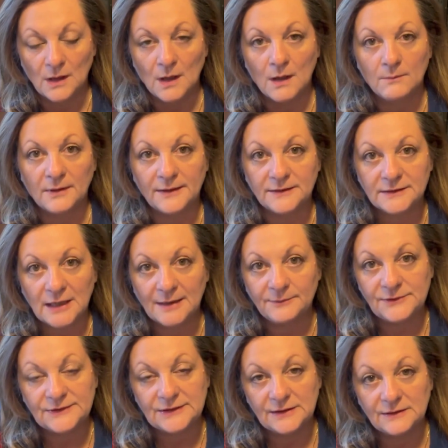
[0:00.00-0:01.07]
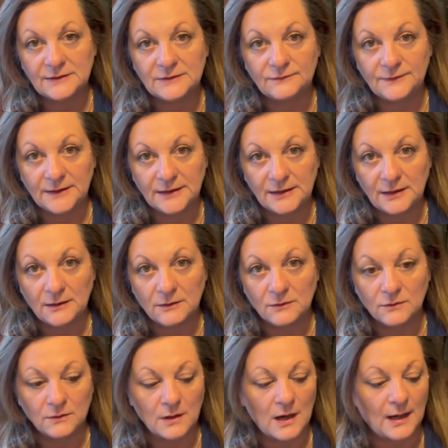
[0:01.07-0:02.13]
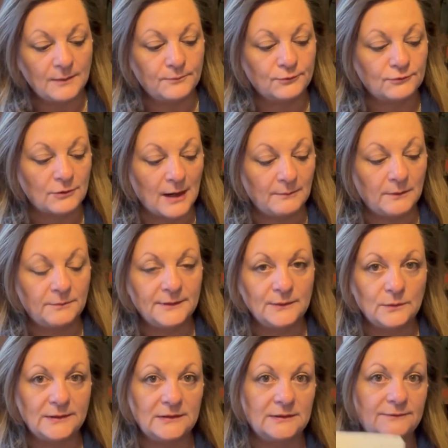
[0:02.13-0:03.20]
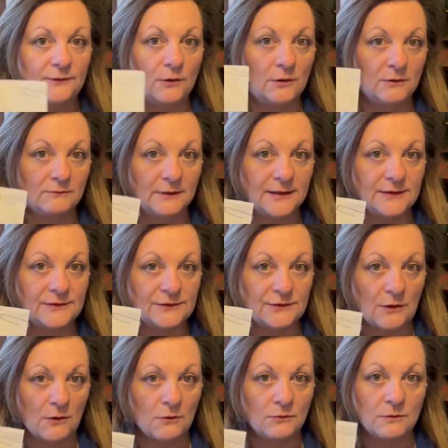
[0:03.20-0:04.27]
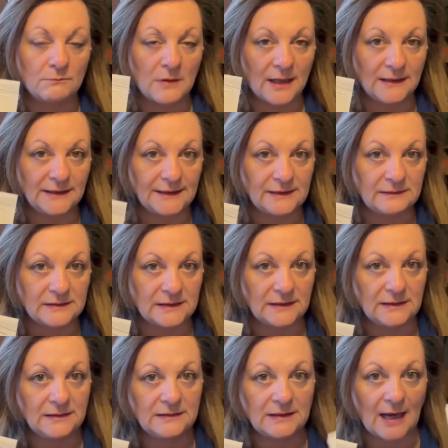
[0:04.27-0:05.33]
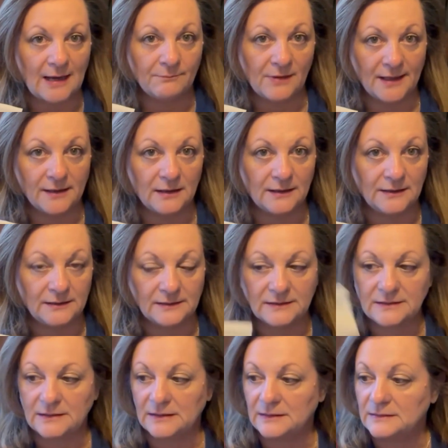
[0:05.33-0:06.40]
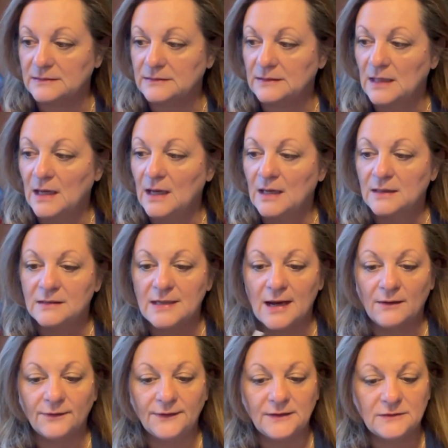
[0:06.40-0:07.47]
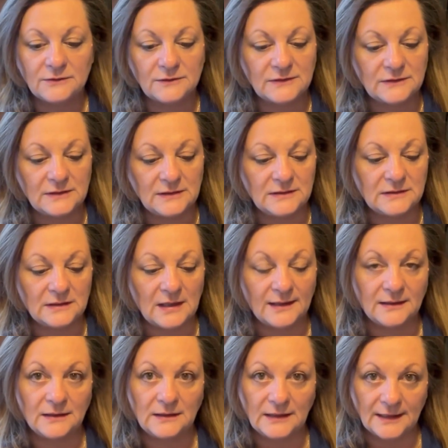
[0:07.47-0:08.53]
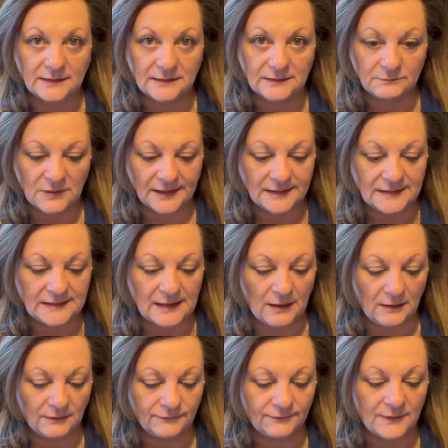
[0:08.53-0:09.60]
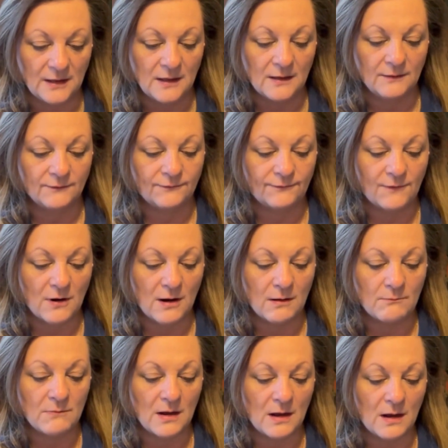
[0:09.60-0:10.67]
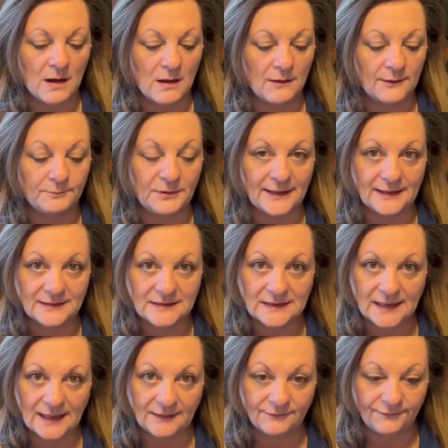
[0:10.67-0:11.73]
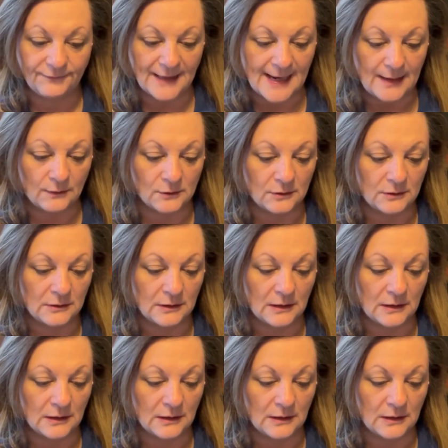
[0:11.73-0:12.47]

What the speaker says: By the time you see this video, I probably will have already sown my leek seeds and my onion seeds. Now, these are seeds that I collected myself from the plants that had flowered